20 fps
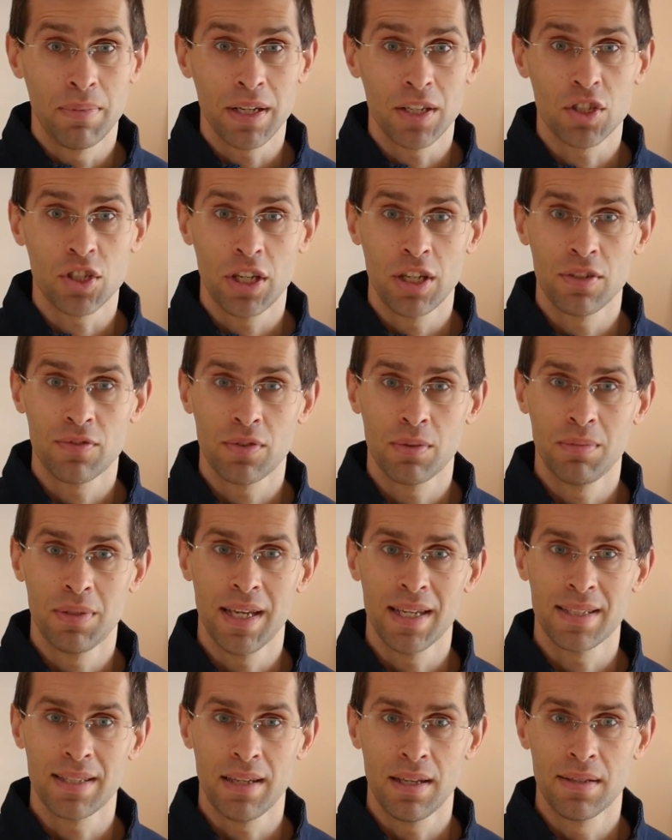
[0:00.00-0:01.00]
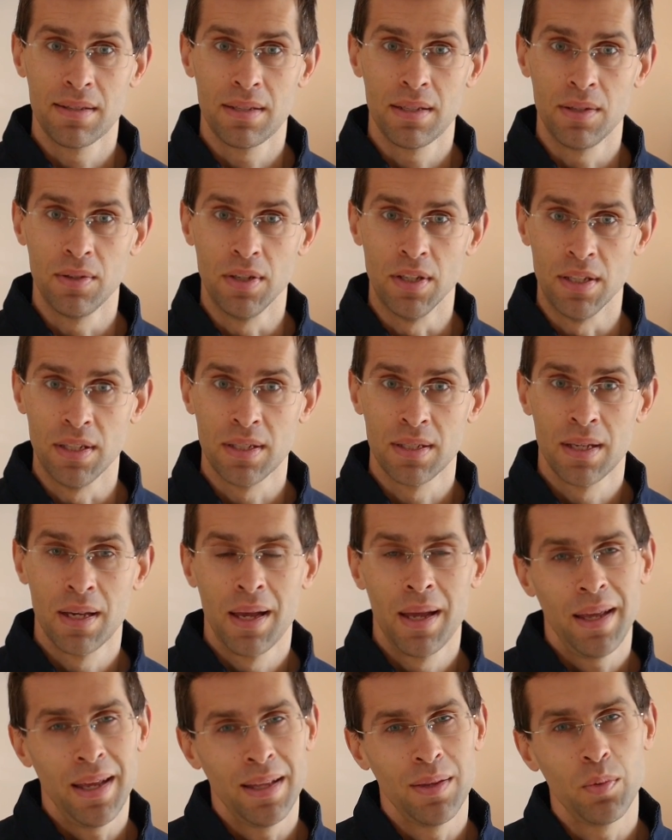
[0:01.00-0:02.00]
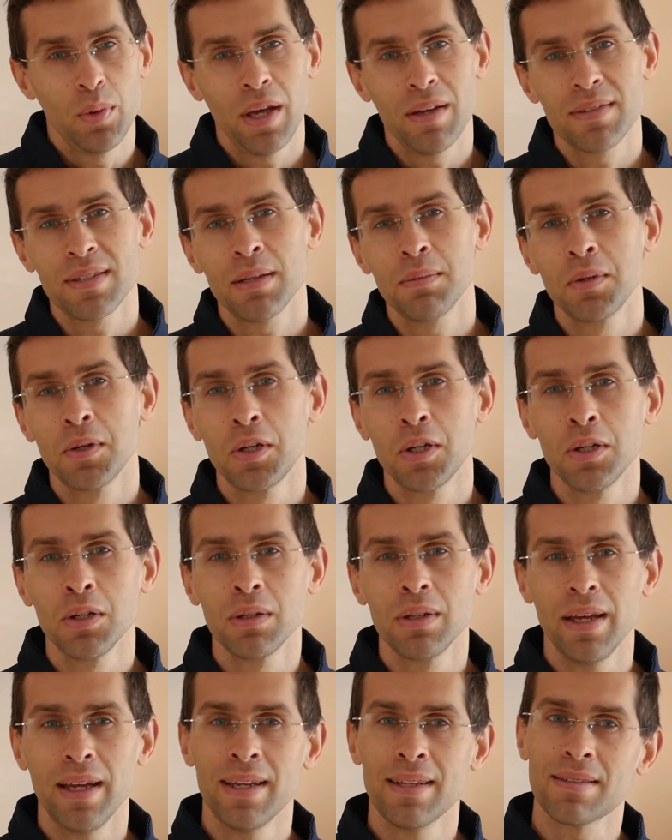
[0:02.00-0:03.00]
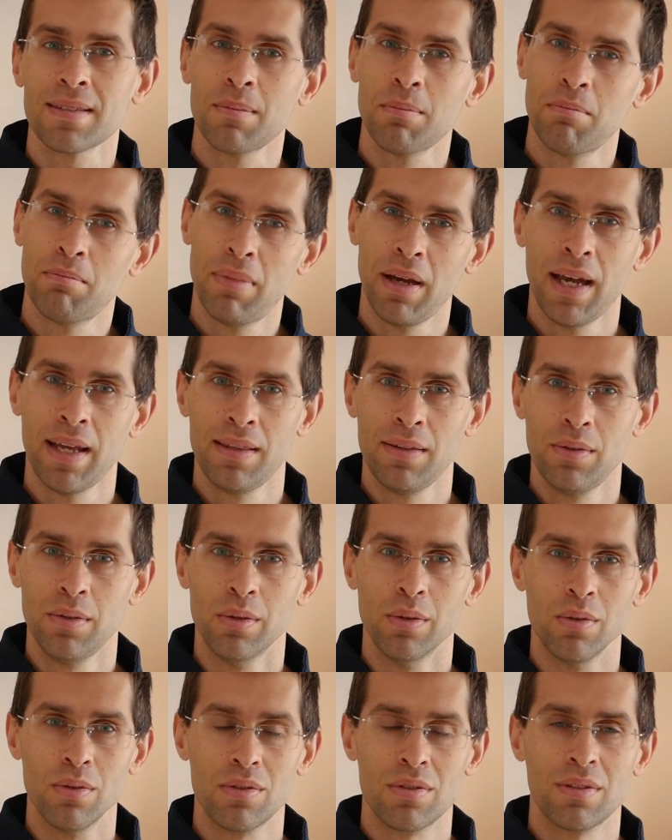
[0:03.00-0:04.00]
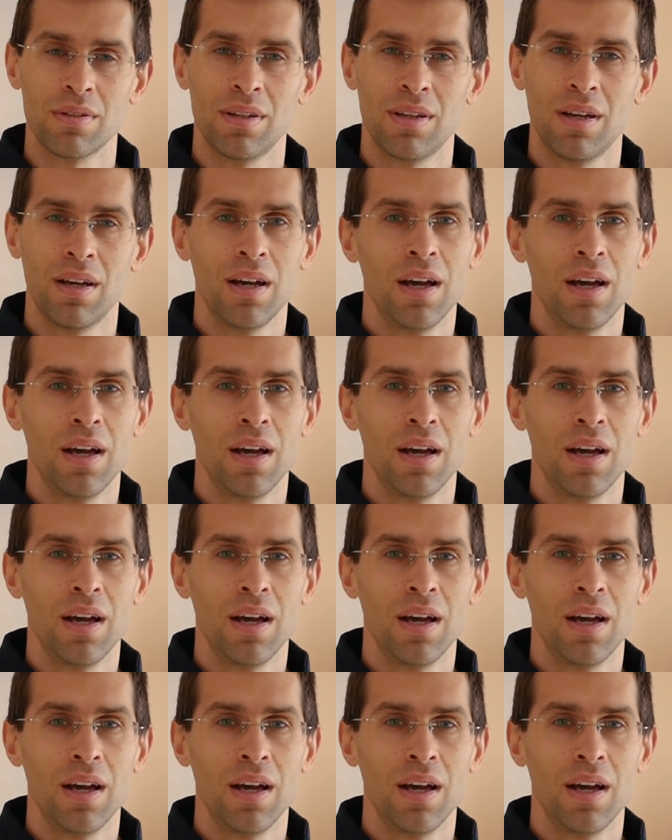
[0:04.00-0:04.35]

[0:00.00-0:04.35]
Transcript: a big change from the S10 series, and we have some good and some bad news.